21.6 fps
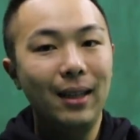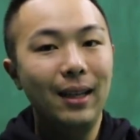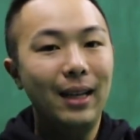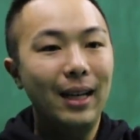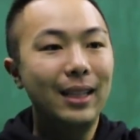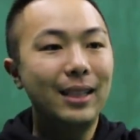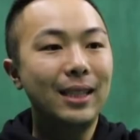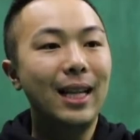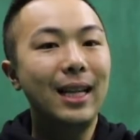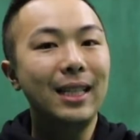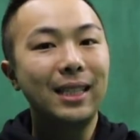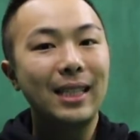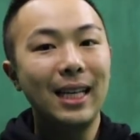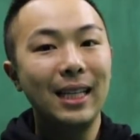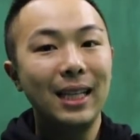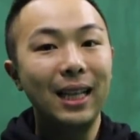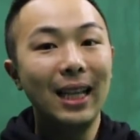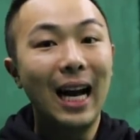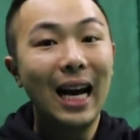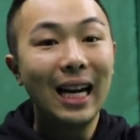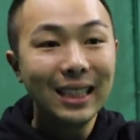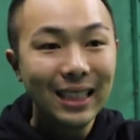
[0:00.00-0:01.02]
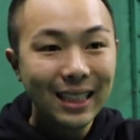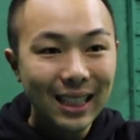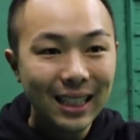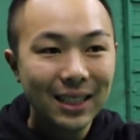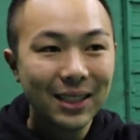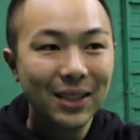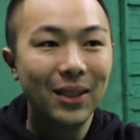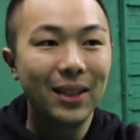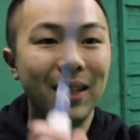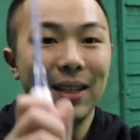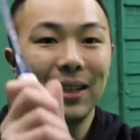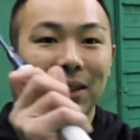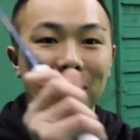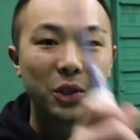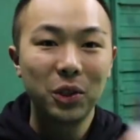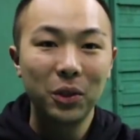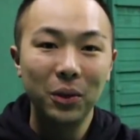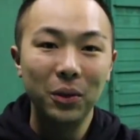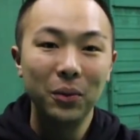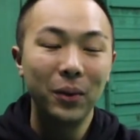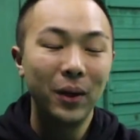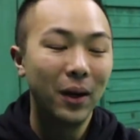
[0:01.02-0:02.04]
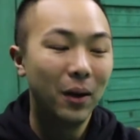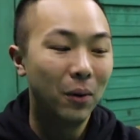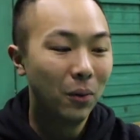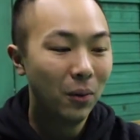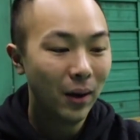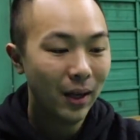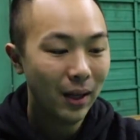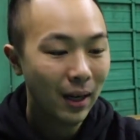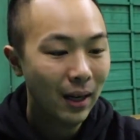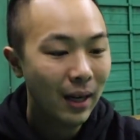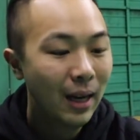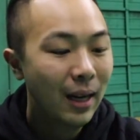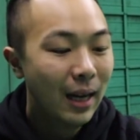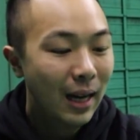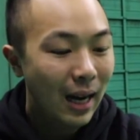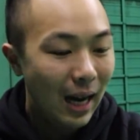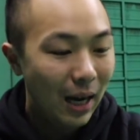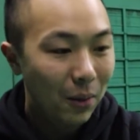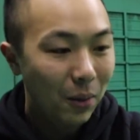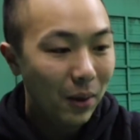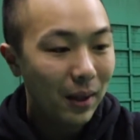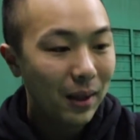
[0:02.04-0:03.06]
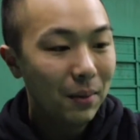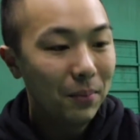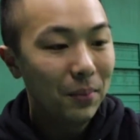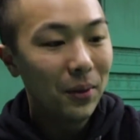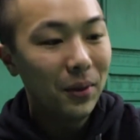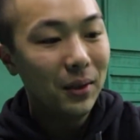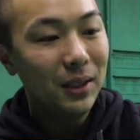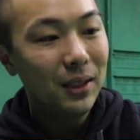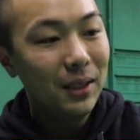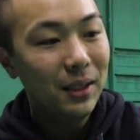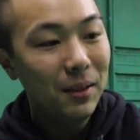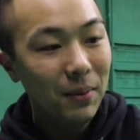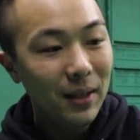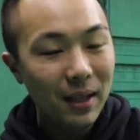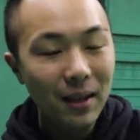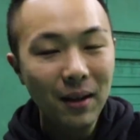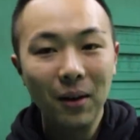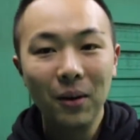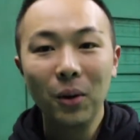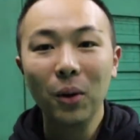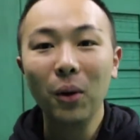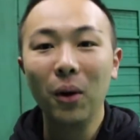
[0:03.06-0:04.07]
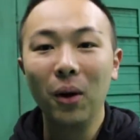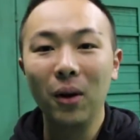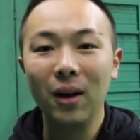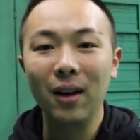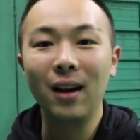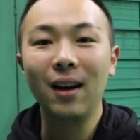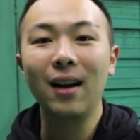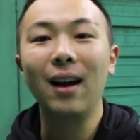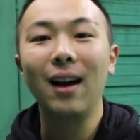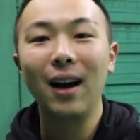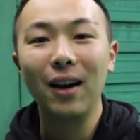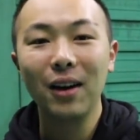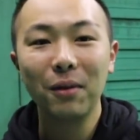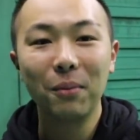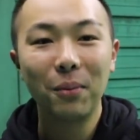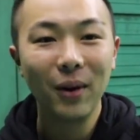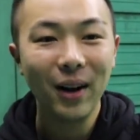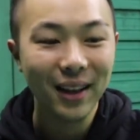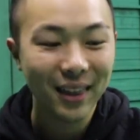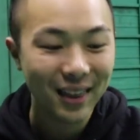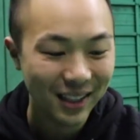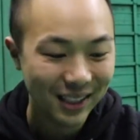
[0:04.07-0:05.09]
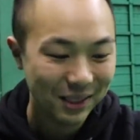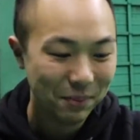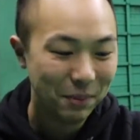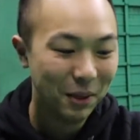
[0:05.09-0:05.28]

it's less elastic, so I can control where I want the bird to be. Whew, out of breath. It's